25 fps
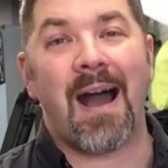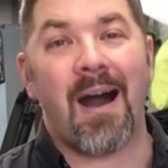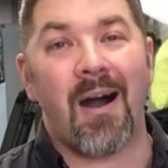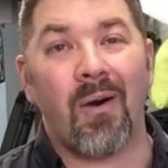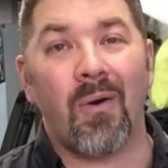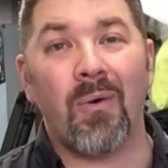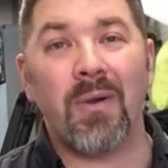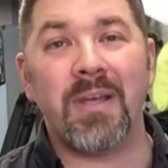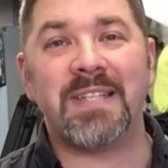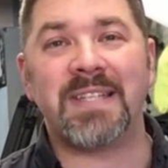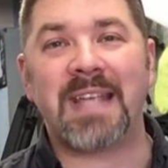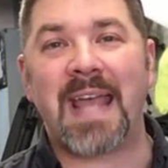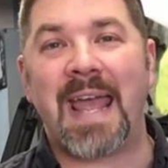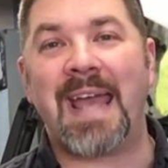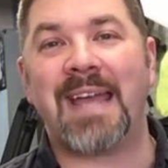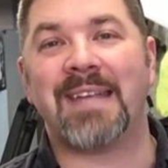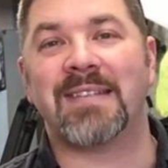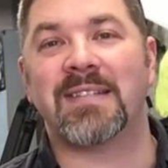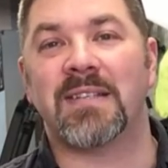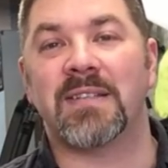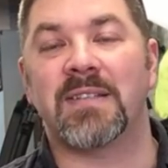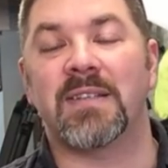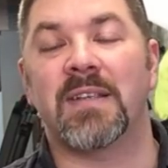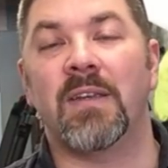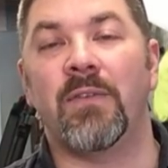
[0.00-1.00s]
always
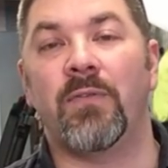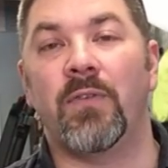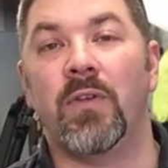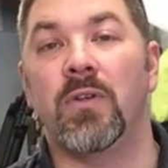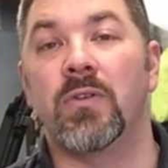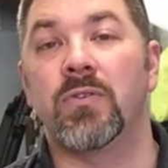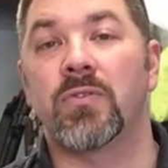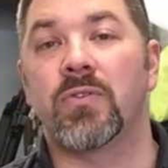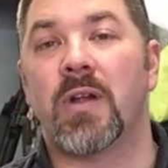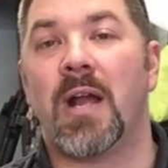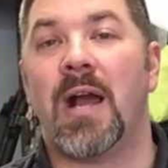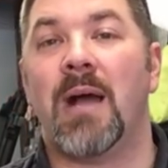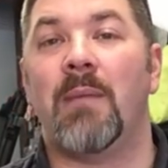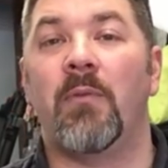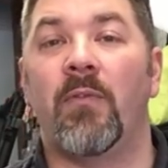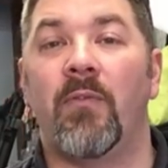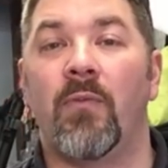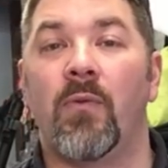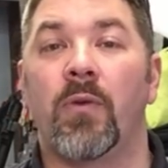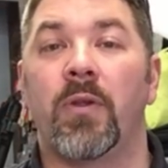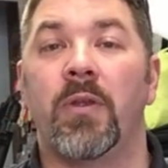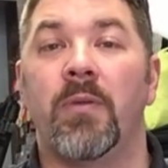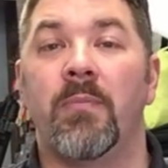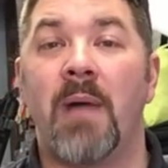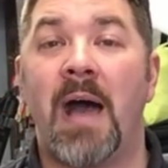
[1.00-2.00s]
ask to see if you can try
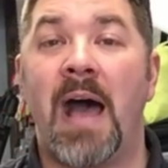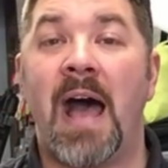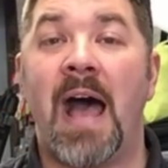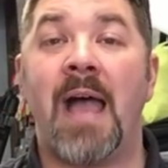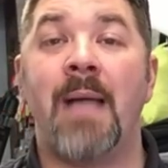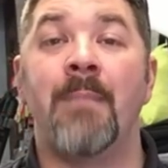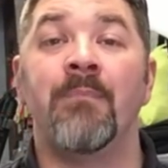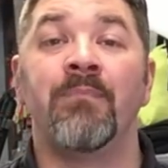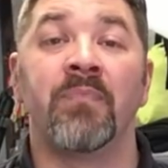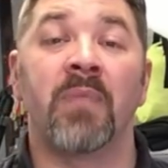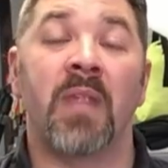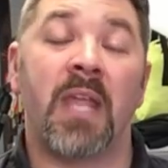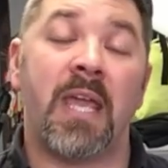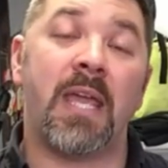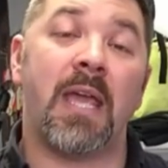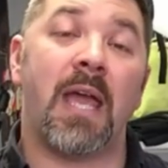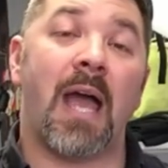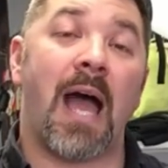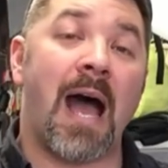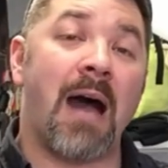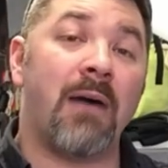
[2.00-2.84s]
before you buy it.